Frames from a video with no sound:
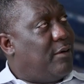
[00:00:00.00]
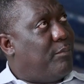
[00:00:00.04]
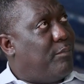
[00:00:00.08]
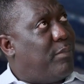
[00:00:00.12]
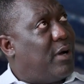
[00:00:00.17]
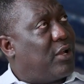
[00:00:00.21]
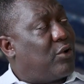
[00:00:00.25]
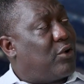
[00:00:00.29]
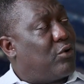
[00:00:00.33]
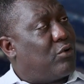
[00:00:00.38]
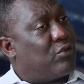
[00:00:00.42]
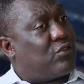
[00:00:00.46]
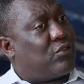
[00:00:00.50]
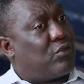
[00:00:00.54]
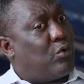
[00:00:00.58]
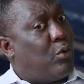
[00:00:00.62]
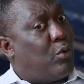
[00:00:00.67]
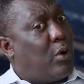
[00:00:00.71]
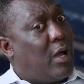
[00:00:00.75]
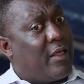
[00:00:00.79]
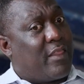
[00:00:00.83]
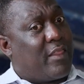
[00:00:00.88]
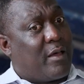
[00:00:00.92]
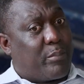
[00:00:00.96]
but
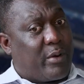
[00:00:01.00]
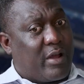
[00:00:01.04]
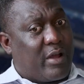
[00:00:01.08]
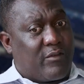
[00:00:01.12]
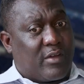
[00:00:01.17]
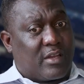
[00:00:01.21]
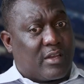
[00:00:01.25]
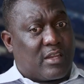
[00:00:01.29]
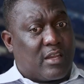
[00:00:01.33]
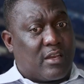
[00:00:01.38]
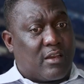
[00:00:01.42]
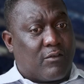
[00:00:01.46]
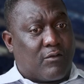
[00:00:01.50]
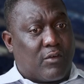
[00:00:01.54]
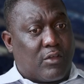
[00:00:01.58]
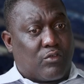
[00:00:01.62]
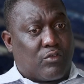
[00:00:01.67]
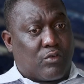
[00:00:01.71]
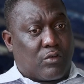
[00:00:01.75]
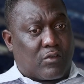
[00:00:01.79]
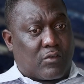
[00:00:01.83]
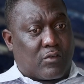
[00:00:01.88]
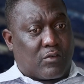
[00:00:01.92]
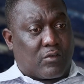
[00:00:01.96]
also other private
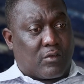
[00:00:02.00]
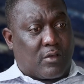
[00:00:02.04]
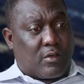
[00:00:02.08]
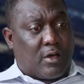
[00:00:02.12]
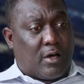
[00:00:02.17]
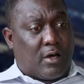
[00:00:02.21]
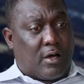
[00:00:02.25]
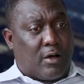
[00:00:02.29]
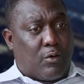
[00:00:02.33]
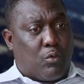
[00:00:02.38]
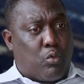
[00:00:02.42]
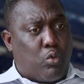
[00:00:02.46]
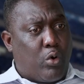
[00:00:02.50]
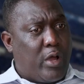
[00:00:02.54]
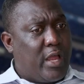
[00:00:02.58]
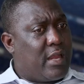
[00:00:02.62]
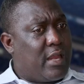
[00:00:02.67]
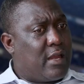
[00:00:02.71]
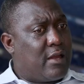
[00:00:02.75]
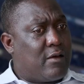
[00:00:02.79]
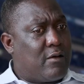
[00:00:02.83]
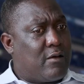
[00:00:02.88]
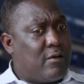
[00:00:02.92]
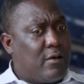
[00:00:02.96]
individuals.
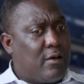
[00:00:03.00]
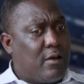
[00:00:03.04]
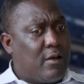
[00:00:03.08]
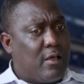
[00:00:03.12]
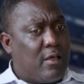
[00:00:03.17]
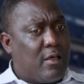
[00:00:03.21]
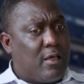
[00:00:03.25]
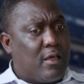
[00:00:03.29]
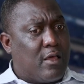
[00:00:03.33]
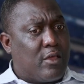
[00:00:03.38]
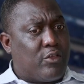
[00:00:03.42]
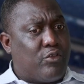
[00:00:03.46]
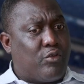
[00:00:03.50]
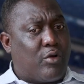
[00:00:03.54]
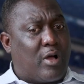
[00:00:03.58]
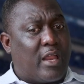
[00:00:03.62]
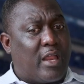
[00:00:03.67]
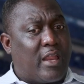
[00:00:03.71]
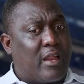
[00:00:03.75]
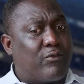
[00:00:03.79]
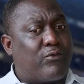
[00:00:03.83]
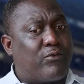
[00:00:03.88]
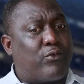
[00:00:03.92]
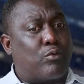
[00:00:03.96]
When
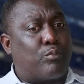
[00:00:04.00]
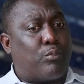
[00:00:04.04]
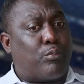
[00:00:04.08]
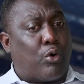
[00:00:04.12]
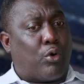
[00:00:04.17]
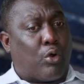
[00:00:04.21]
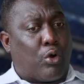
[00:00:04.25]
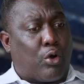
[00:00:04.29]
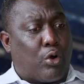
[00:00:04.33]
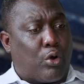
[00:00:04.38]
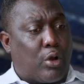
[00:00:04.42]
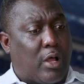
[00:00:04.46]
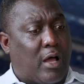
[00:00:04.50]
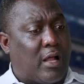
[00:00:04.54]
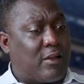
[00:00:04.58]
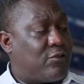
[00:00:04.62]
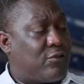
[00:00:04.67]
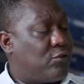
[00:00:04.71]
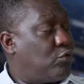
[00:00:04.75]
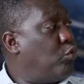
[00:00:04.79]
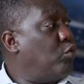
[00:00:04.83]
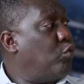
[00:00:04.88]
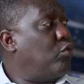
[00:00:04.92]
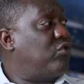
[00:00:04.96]
Ugandan football at
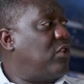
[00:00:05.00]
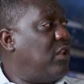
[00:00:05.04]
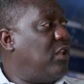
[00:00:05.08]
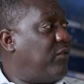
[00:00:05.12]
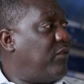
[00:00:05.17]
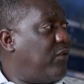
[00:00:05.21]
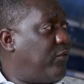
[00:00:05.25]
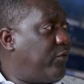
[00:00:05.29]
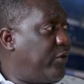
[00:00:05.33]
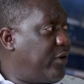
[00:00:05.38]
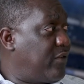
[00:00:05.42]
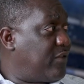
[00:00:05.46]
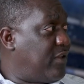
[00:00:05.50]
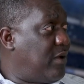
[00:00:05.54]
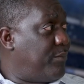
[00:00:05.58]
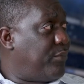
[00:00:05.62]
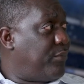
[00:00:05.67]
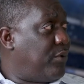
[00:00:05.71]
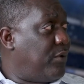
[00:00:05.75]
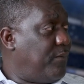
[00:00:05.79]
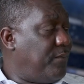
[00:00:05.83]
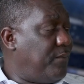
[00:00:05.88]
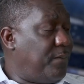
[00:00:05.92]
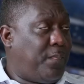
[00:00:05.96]
schools level, for
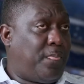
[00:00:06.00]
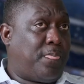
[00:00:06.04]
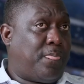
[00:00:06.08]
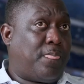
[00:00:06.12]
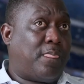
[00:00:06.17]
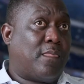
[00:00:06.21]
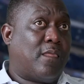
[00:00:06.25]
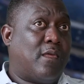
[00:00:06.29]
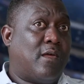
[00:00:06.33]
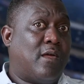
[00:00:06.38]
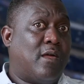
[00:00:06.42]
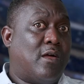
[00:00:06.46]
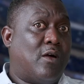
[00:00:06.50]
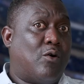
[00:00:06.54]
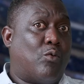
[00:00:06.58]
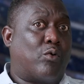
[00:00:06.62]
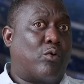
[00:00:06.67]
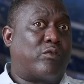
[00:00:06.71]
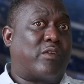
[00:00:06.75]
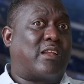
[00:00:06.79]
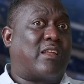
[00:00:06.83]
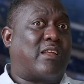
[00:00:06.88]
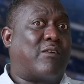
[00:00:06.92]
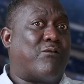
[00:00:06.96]
example,
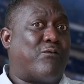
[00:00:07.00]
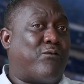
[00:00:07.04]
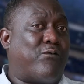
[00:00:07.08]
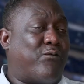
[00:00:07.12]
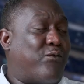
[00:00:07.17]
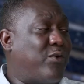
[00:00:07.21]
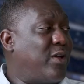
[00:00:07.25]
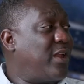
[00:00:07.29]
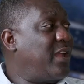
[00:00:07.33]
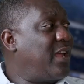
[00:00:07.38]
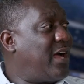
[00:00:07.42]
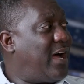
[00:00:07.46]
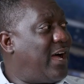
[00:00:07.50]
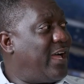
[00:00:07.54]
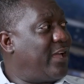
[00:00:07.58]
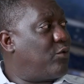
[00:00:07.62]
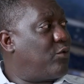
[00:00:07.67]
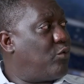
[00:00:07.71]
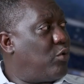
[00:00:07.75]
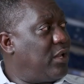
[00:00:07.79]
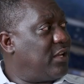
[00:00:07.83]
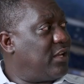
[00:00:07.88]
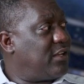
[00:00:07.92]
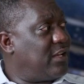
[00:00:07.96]
was at a very high
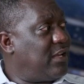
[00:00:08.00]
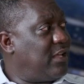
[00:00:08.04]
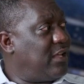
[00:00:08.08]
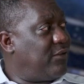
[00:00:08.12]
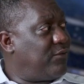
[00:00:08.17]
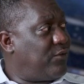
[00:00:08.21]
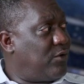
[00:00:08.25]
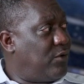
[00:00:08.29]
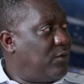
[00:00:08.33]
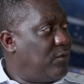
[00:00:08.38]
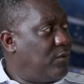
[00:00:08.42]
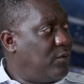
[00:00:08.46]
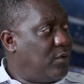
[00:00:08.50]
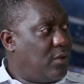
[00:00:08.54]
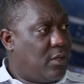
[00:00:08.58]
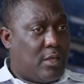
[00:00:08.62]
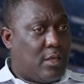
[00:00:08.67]
quality level,